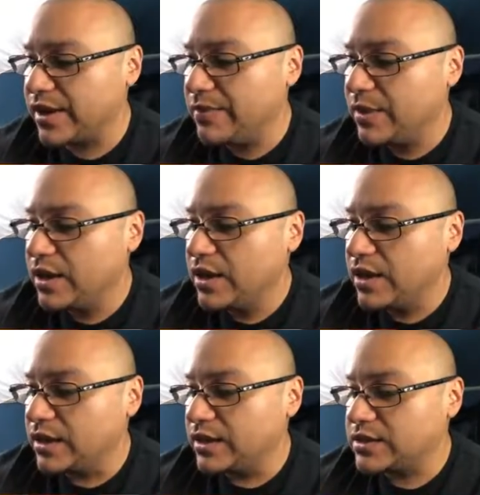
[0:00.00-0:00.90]
Okay,
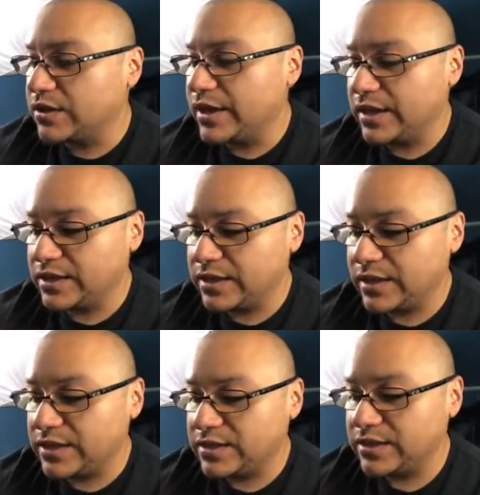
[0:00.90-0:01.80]
let's go ahead and
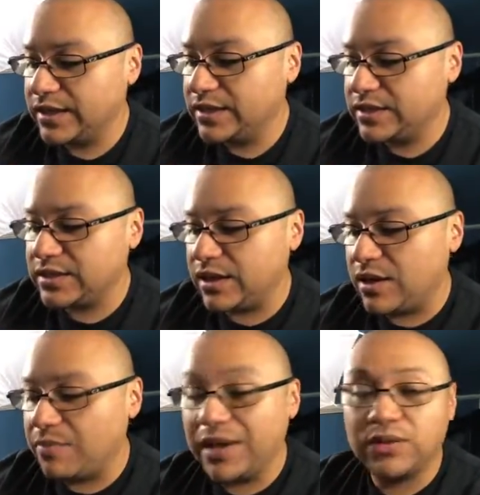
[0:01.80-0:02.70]
dig into this.
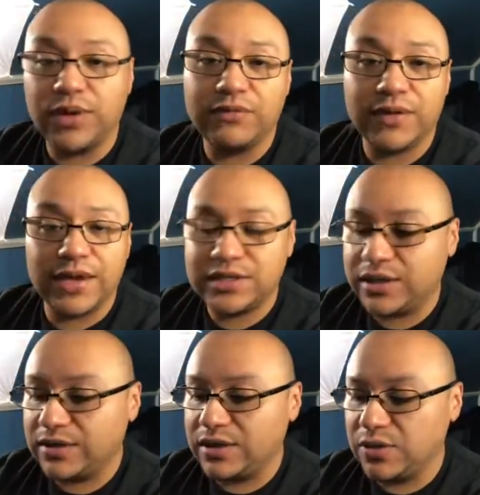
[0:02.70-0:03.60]
Uh, by the way, if you guys
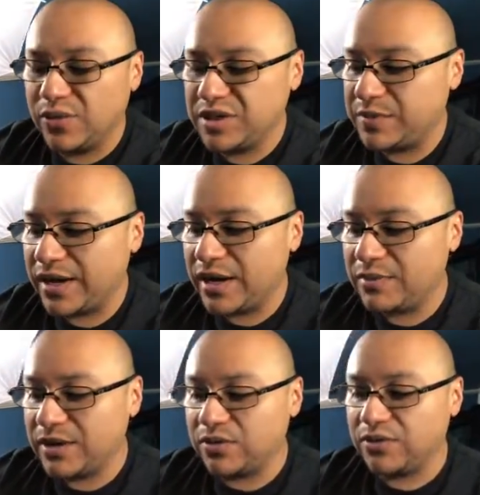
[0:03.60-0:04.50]
hear that noise
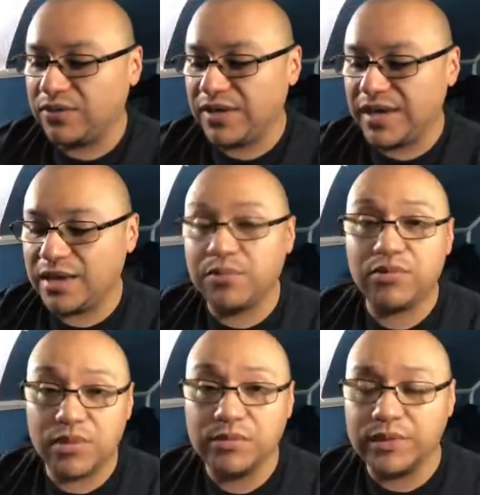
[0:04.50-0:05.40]
behind me, I don't know if you can. You
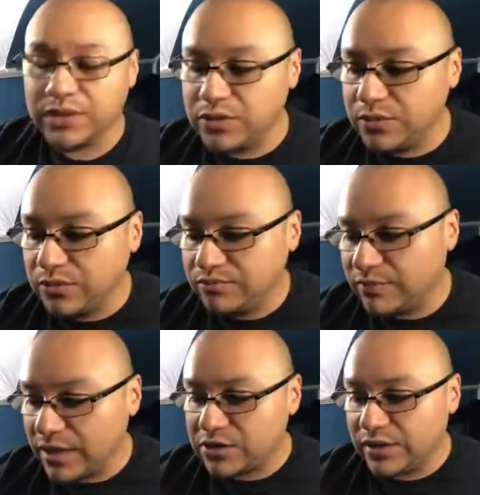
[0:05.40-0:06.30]
probably do
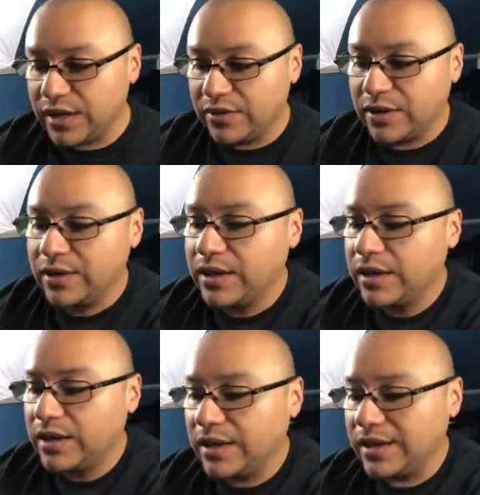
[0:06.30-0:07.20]
actually hear it.
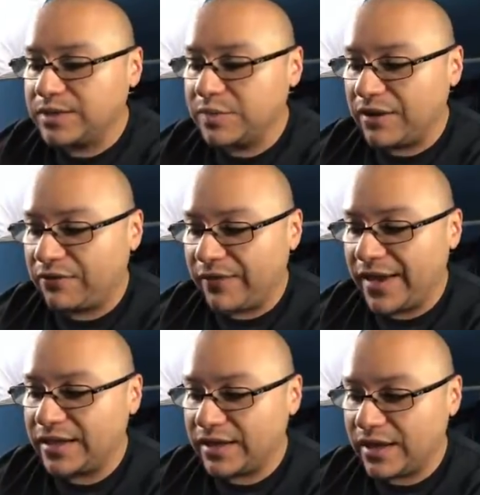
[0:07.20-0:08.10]
That is my
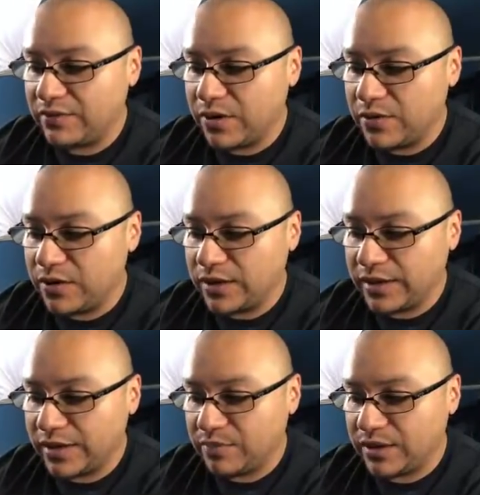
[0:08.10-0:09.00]
fan that I have going on
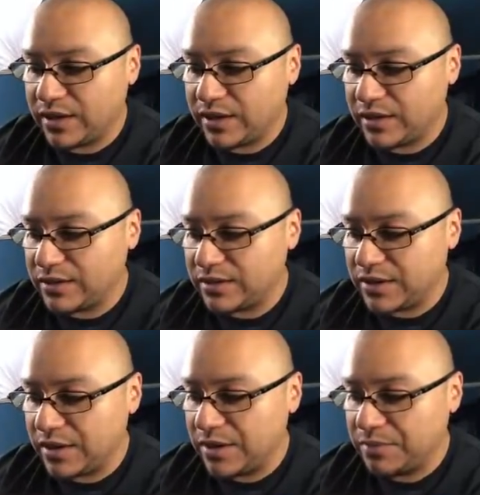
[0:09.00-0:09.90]
in there
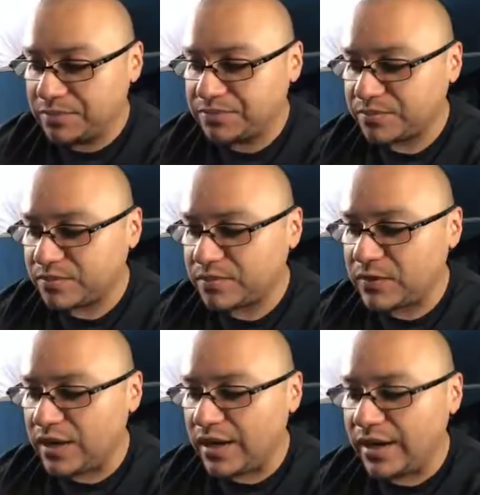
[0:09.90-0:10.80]
because um,
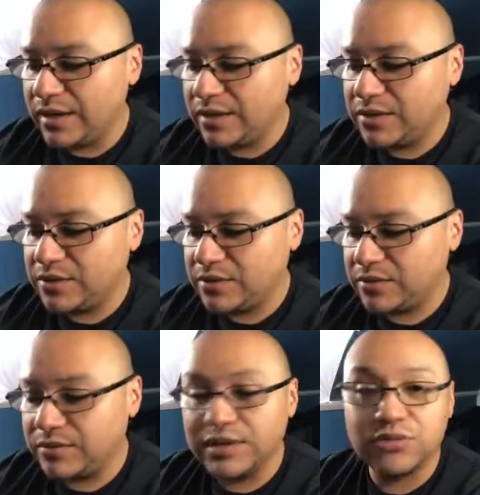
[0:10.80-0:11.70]
I
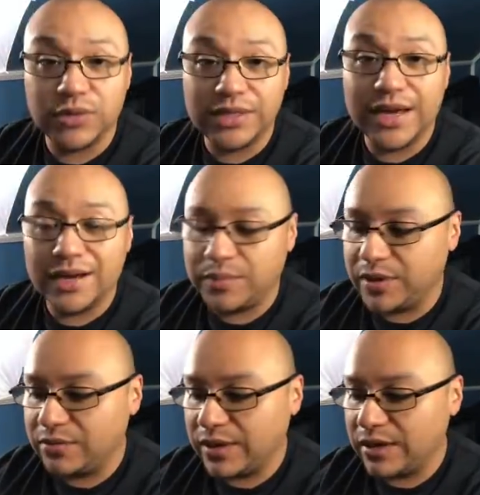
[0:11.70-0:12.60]
it's really hot up
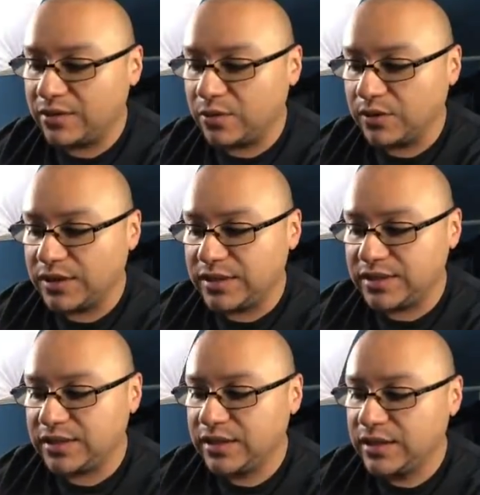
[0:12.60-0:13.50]
here right now in the
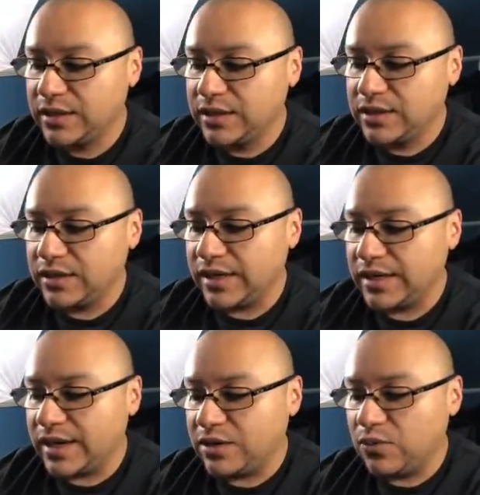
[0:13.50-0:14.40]
Northeast,
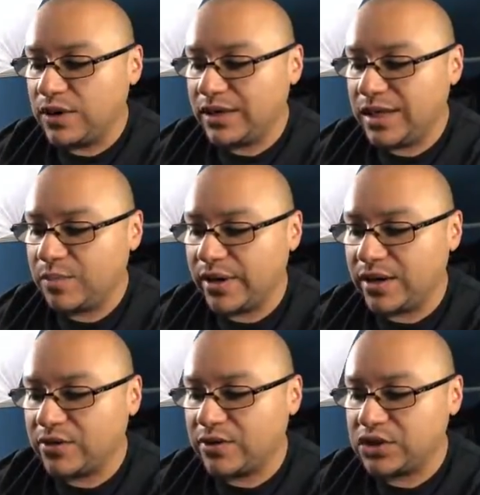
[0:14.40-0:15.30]
and I don't want to keep my
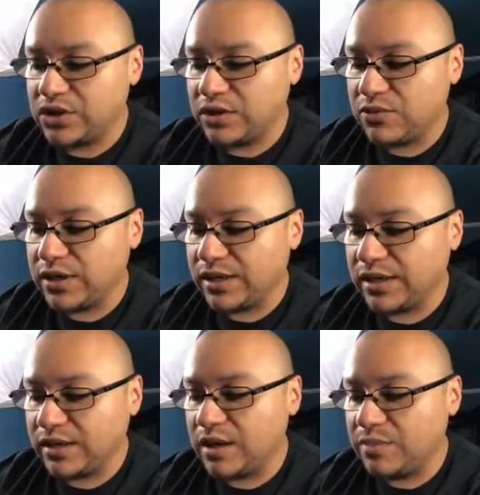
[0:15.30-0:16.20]
air conditioning
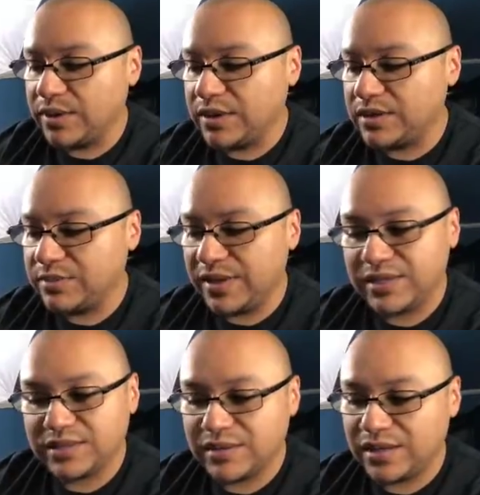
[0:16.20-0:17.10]
running uh, because it
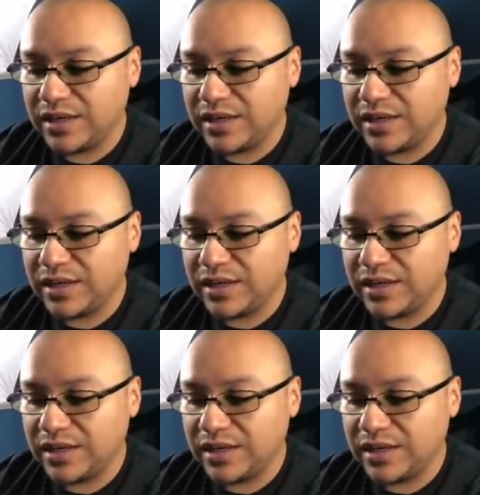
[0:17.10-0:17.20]
makes